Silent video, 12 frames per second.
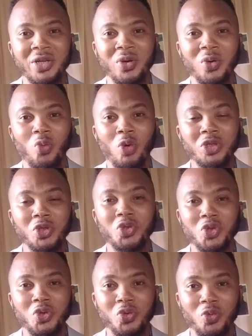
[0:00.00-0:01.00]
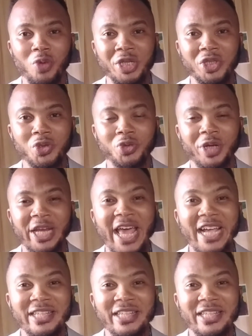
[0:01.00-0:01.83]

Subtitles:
what to do when children